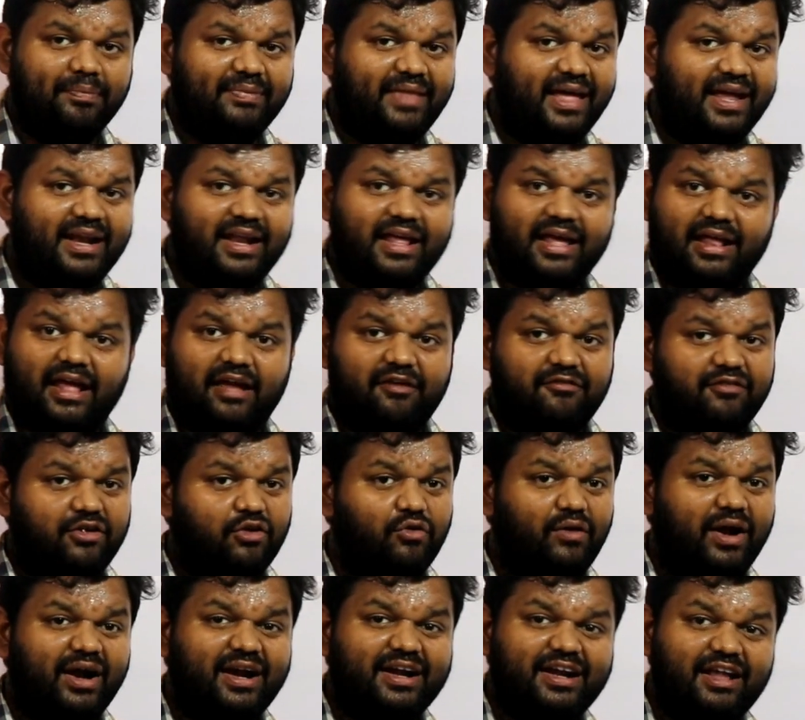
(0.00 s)
then
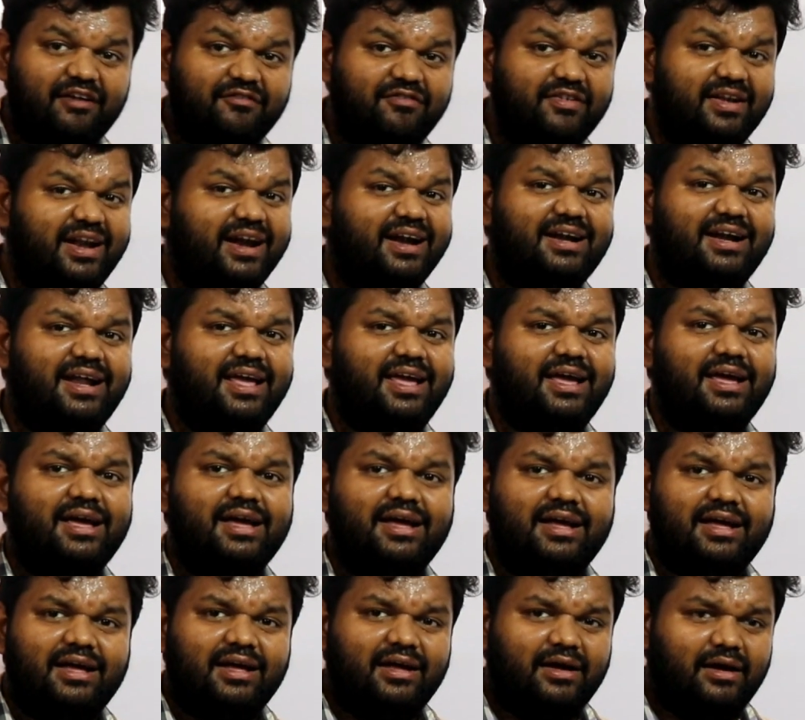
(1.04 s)
you can definitely
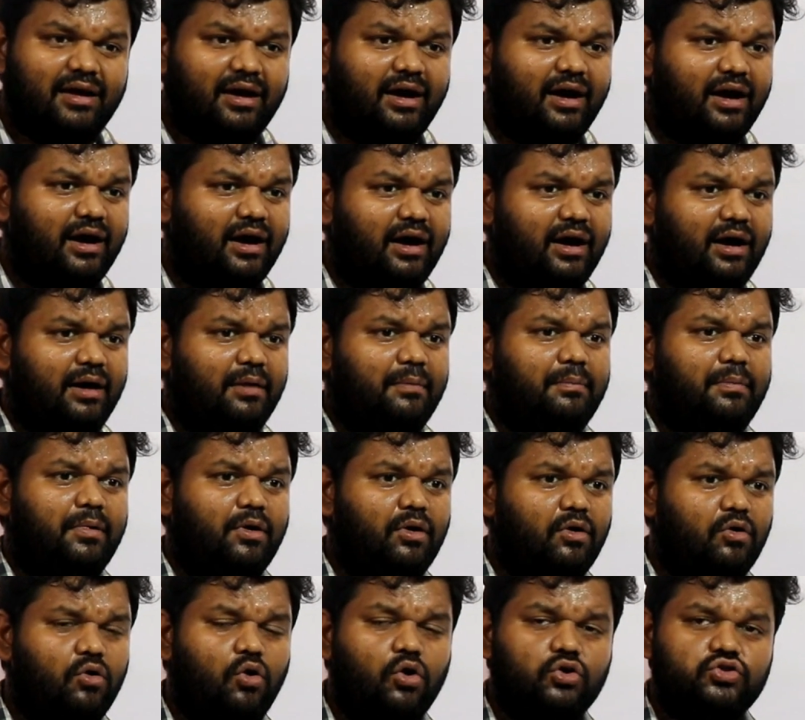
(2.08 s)

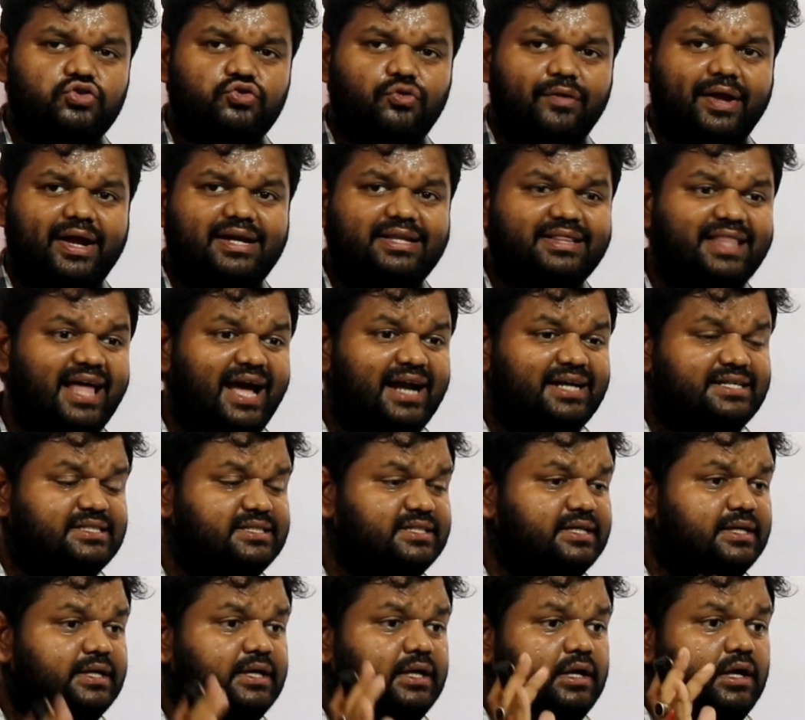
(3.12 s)
go through it,
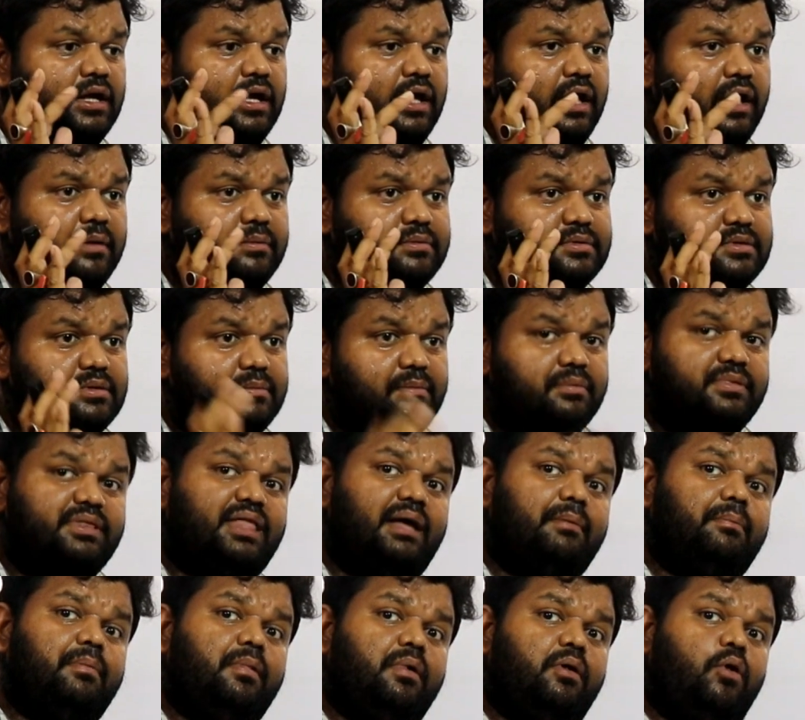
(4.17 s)
that
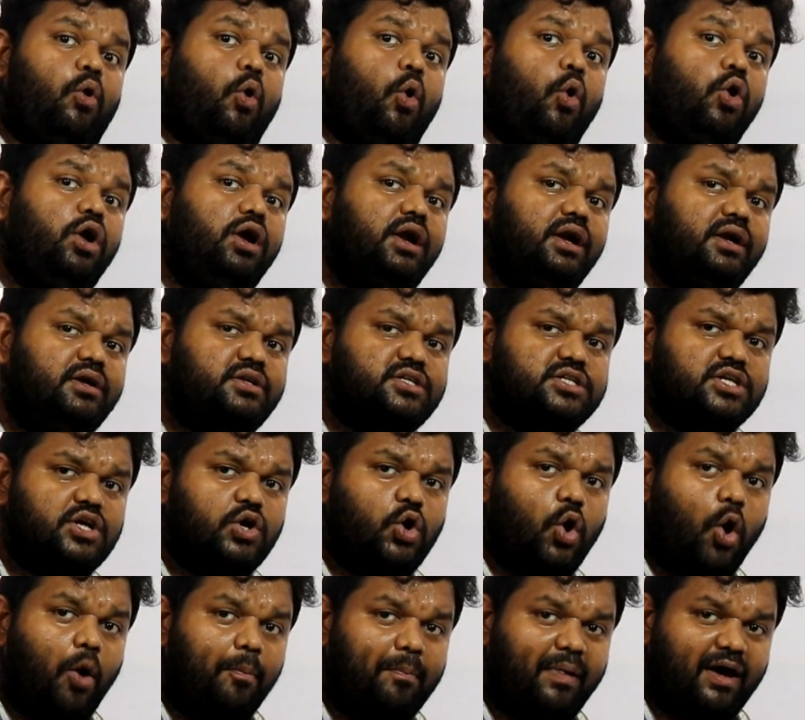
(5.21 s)
the old
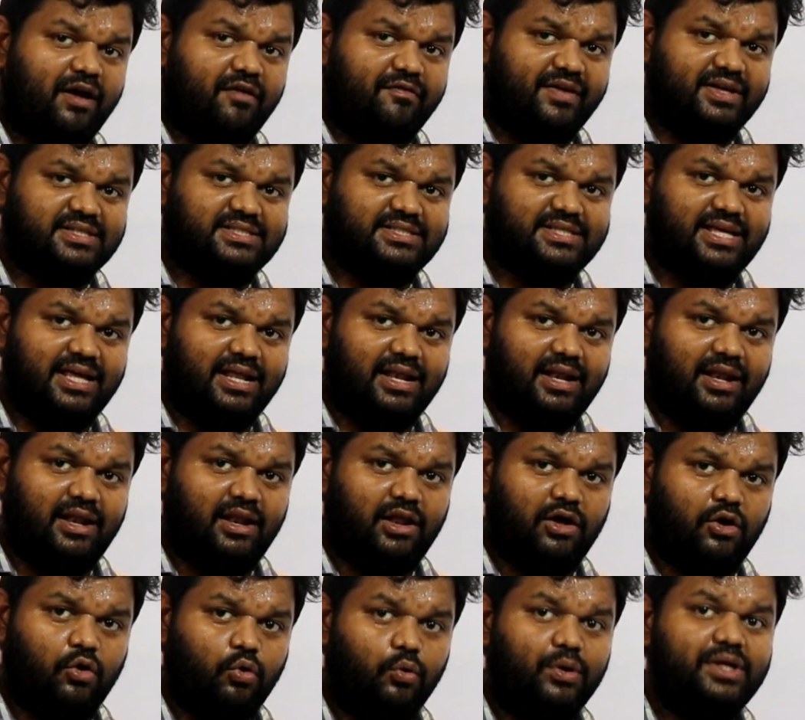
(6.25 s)
copper vessel
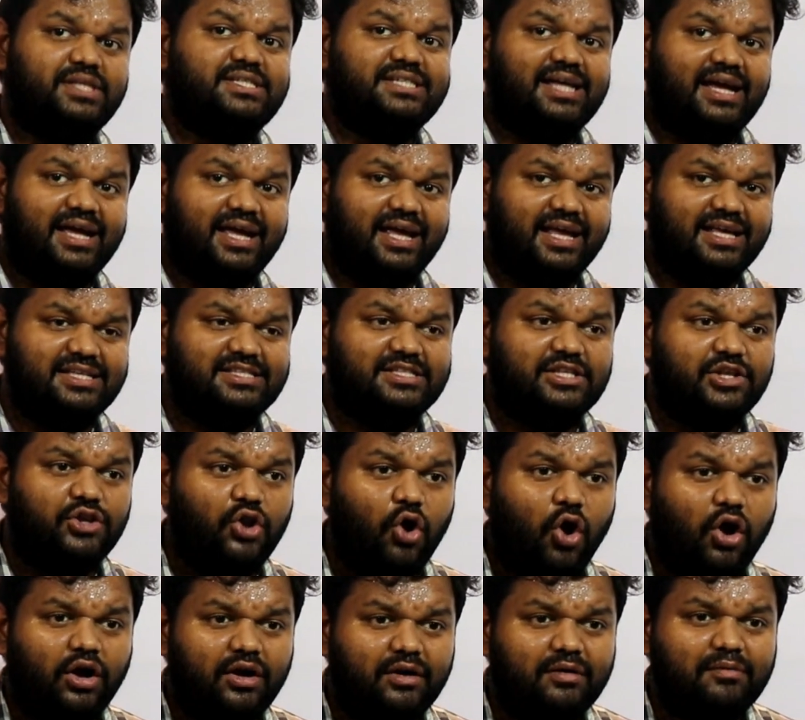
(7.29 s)
which is
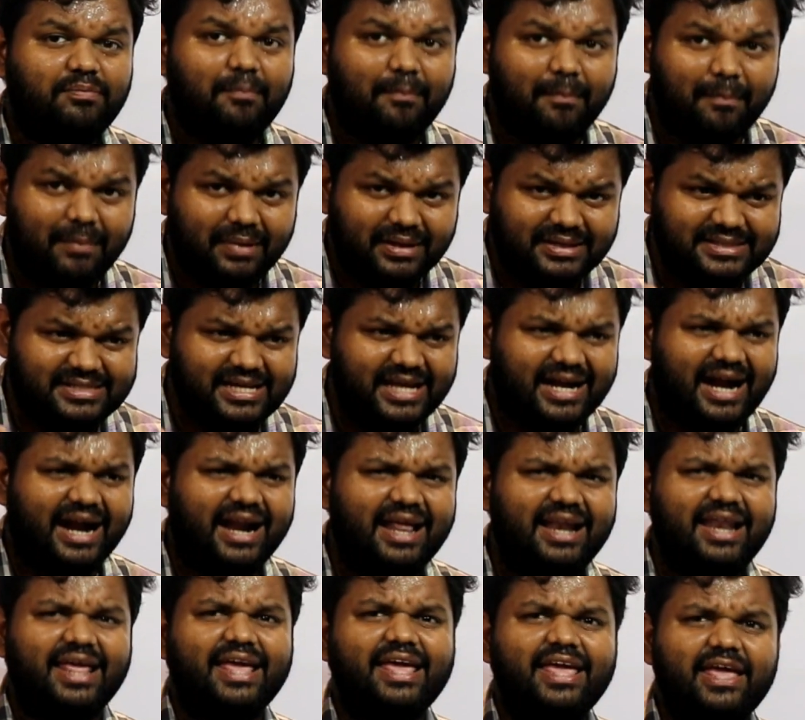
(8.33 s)
not
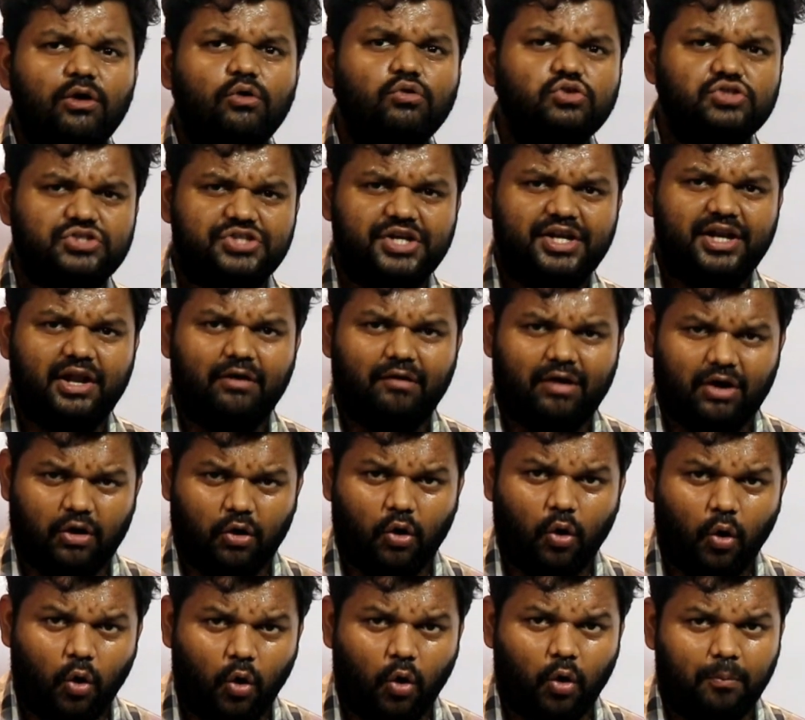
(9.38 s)
generally used in our
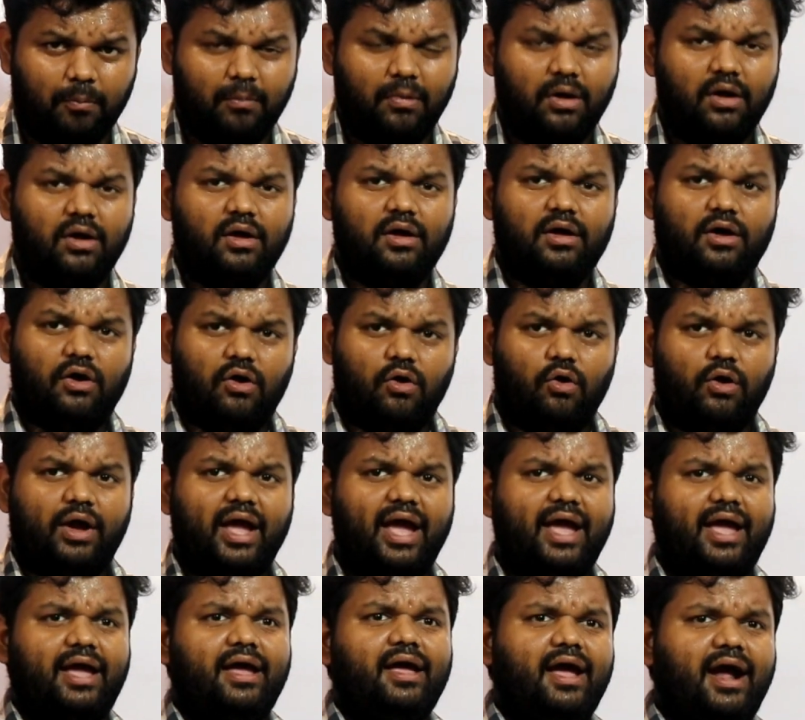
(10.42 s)
home,
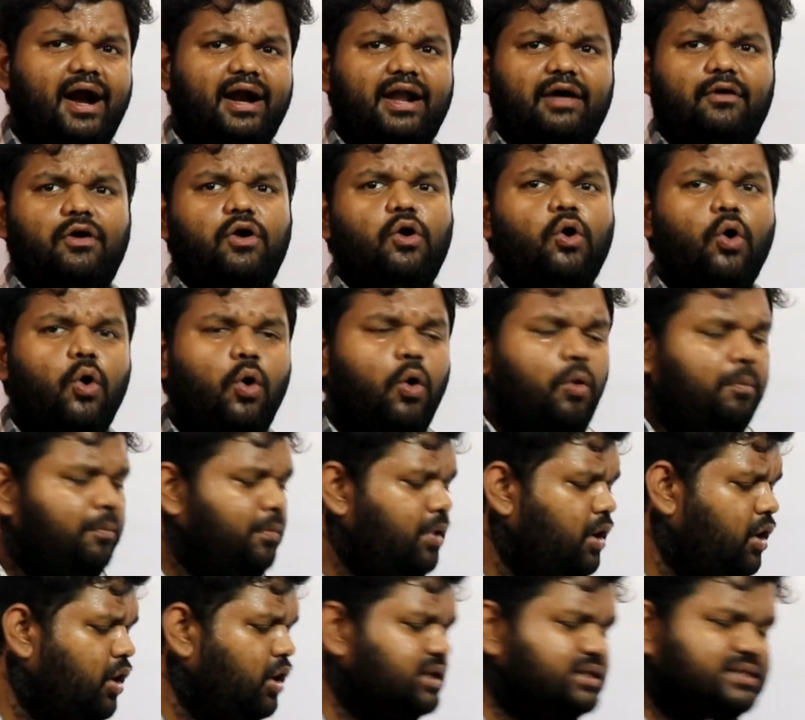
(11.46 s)
okay, at our home,
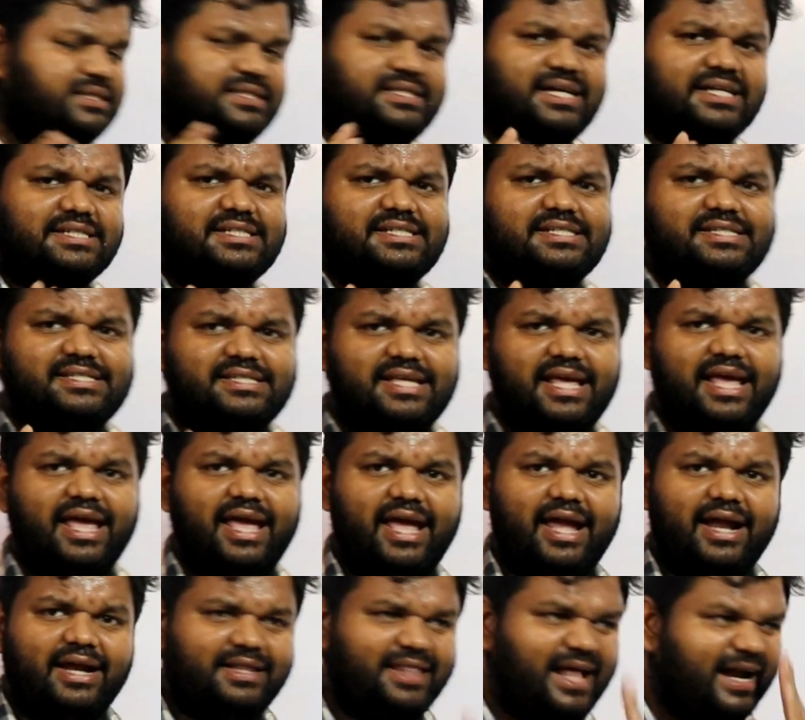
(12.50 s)
just
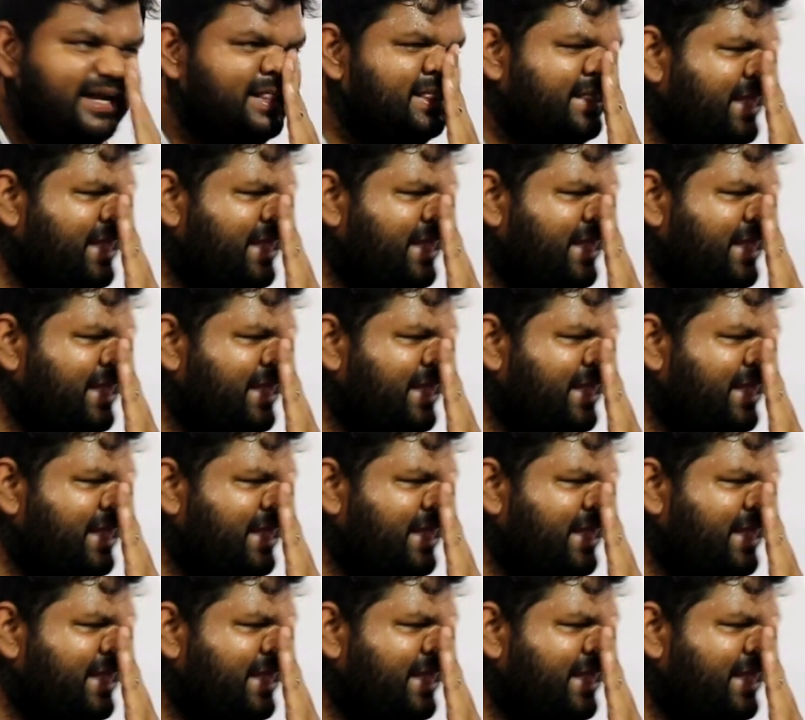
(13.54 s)
see it that